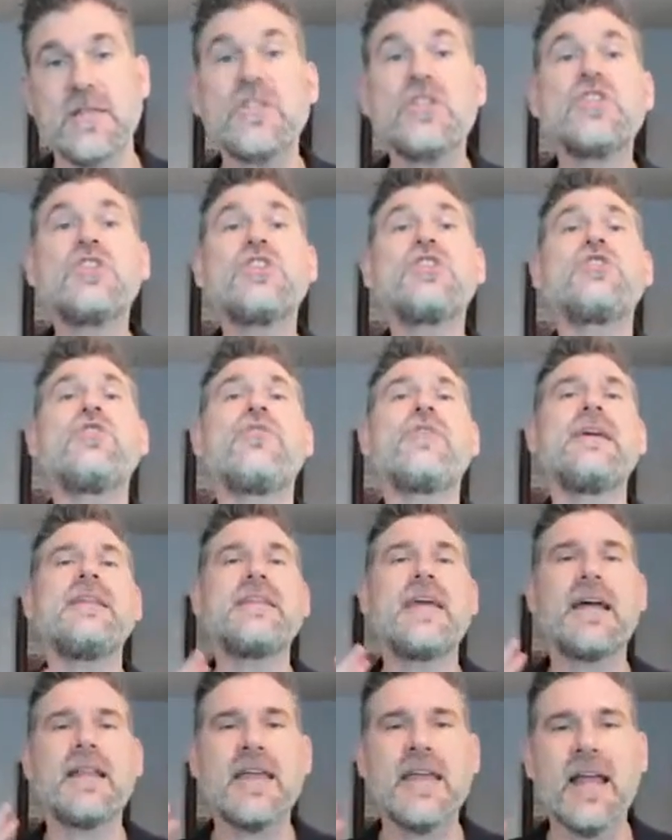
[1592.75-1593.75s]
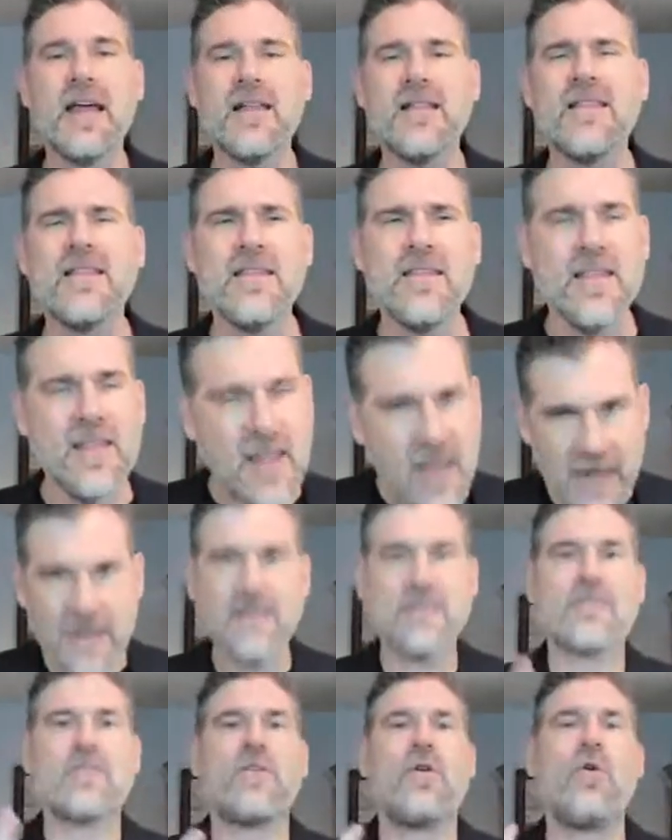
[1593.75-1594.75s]
Storytelling
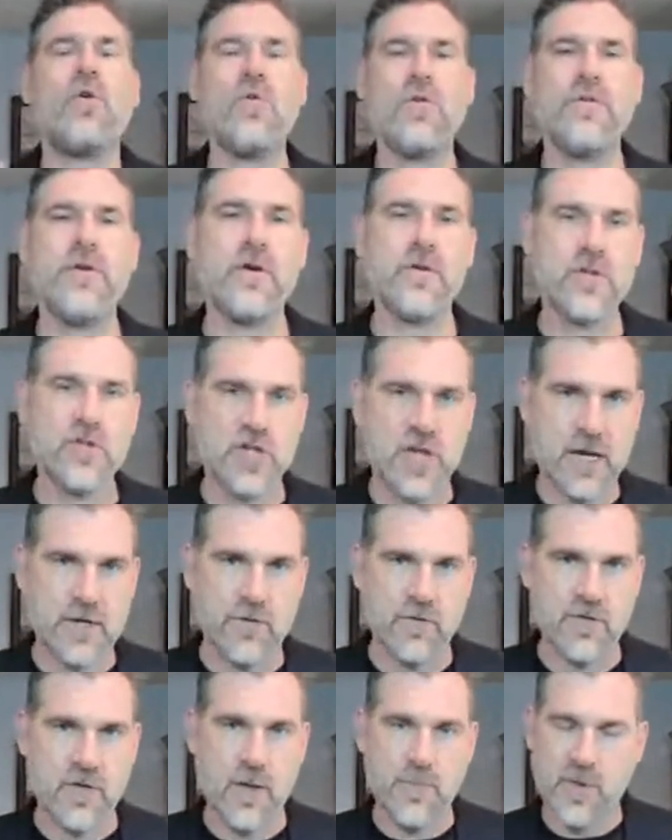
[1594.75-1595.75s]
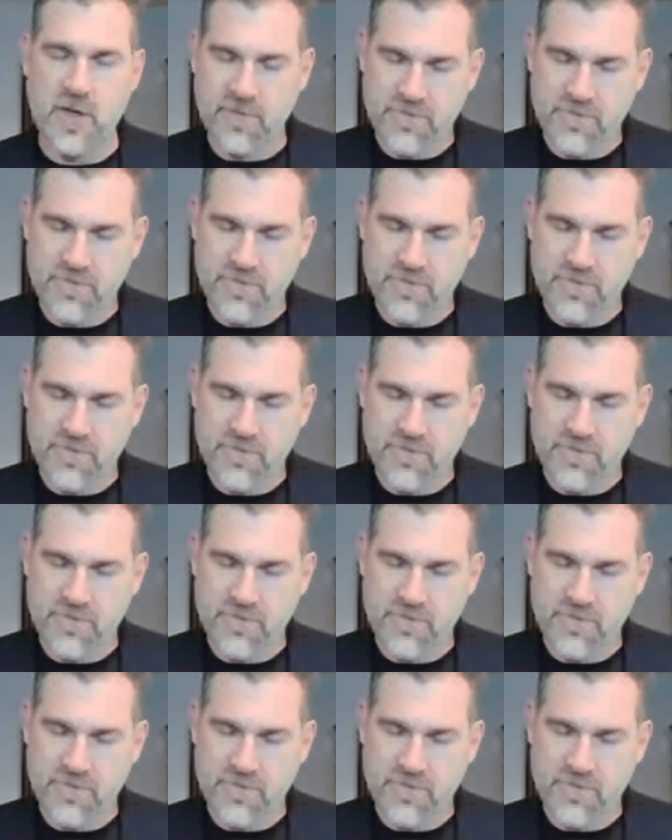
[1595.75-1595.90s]
lights all those channels up.